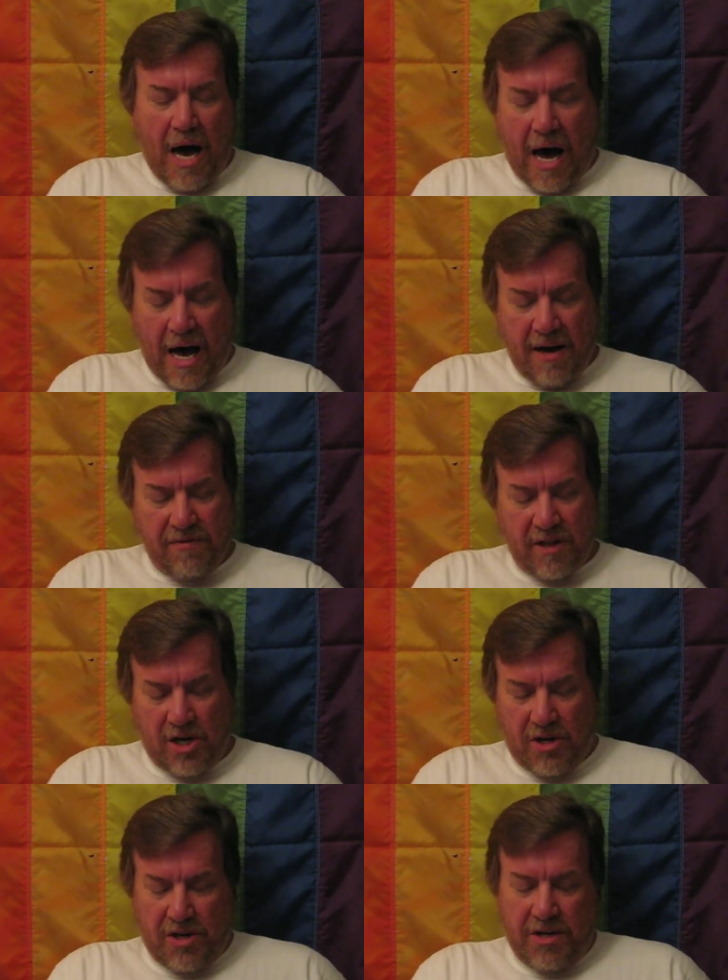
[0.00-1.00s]
I have
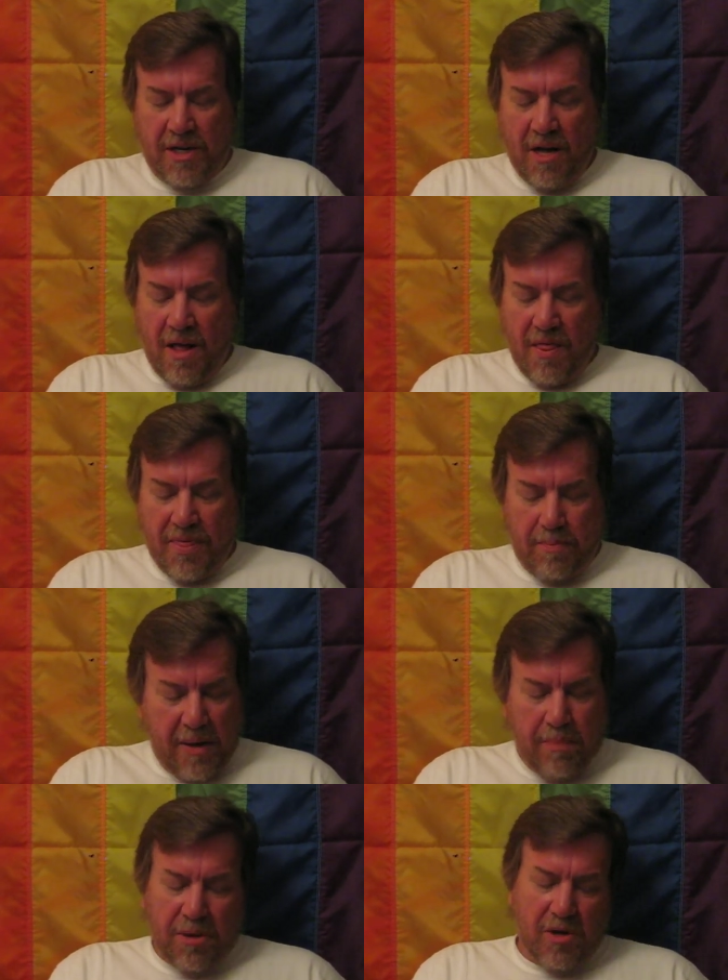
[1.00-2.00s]
learned the
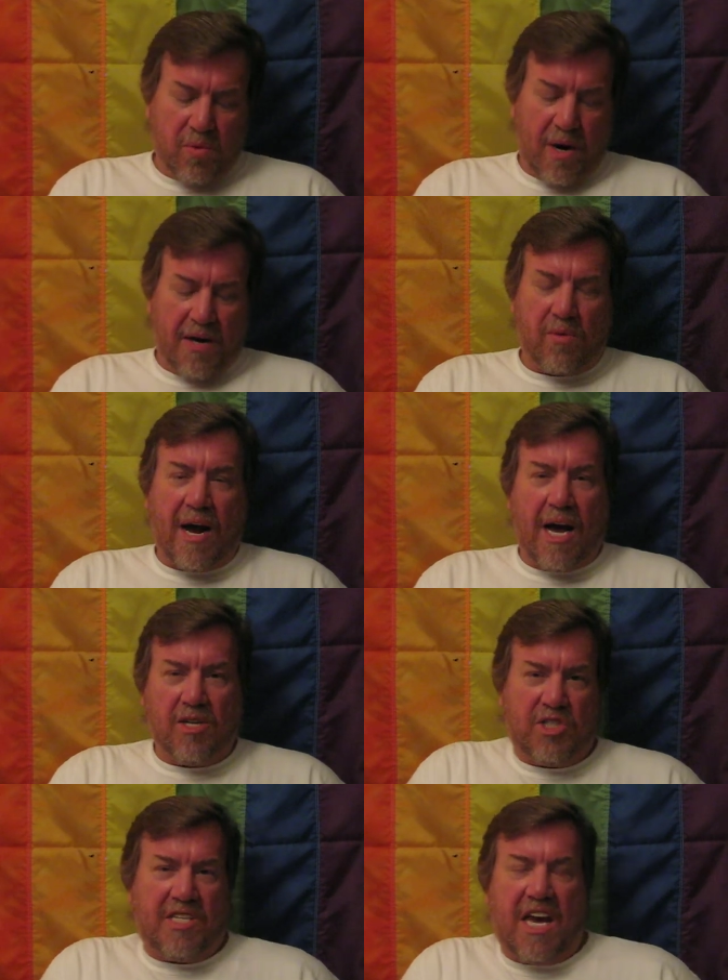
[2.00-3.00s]
people who run
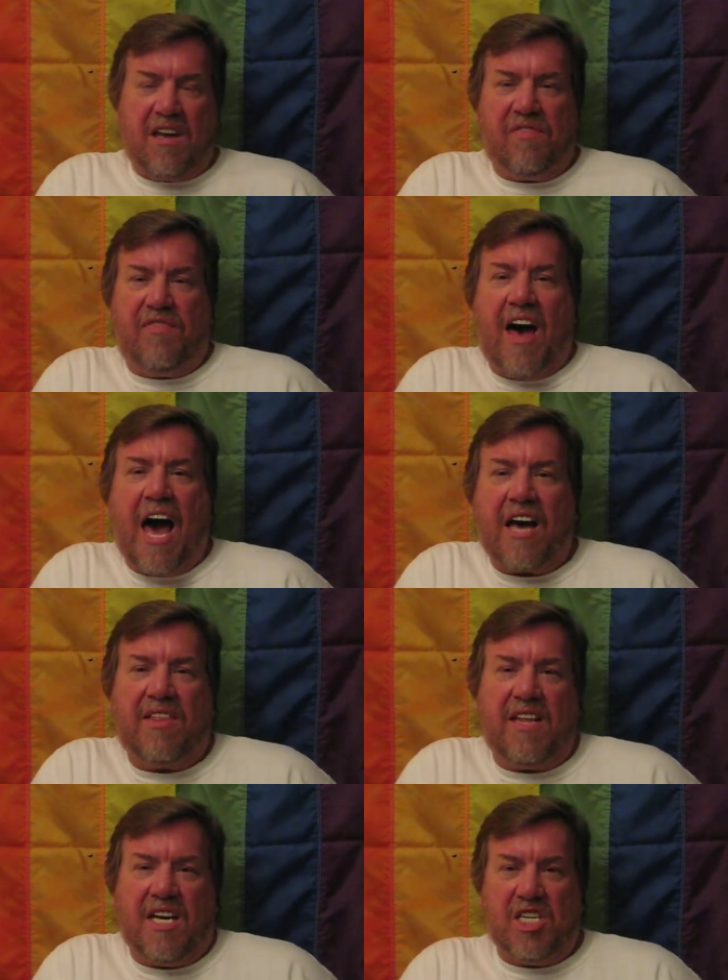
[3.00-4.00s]
around saying fag
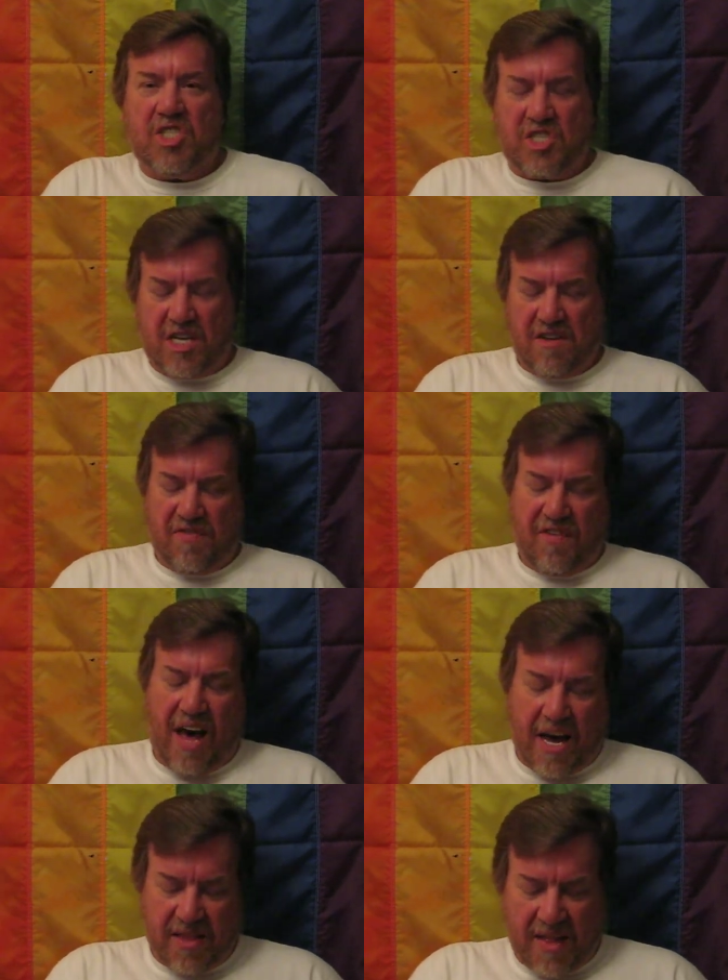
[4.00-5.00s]
this and
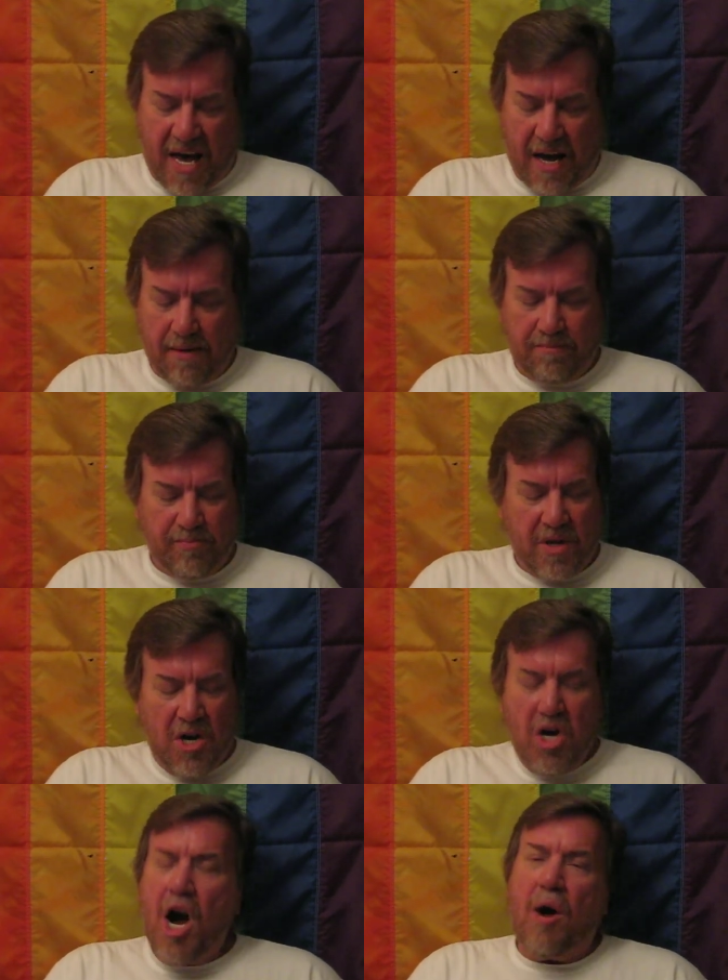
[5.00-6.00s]
fag that
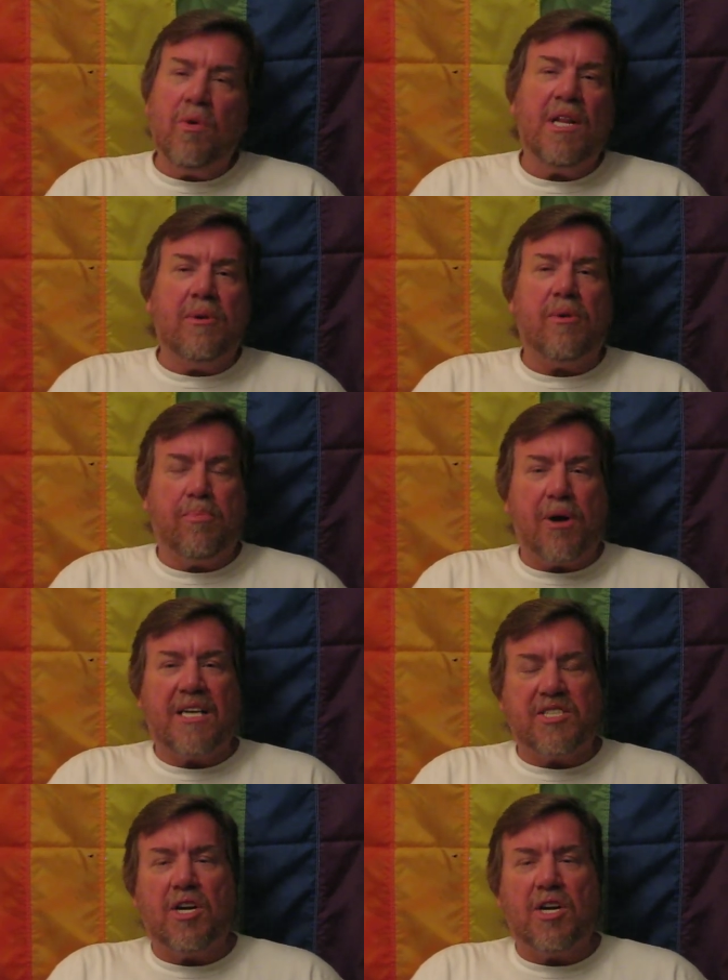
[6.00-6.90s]
are really repressed